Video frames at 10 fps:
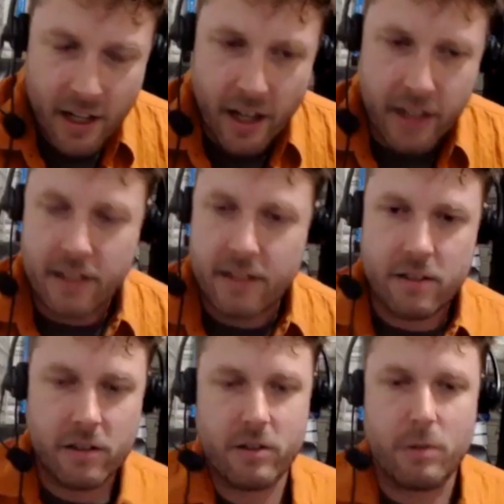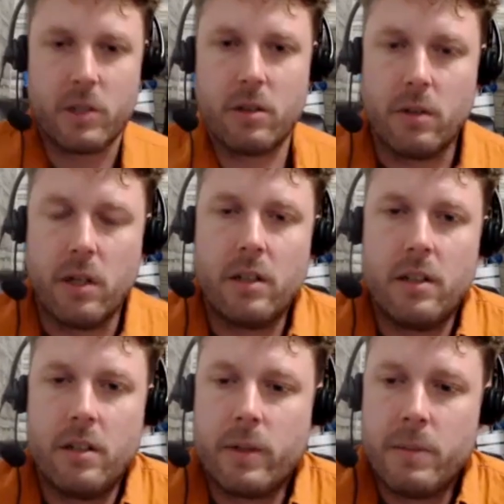and there's so much going on and you
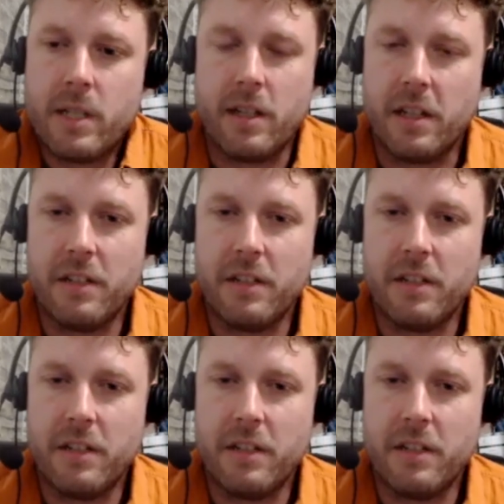don't want to miss it.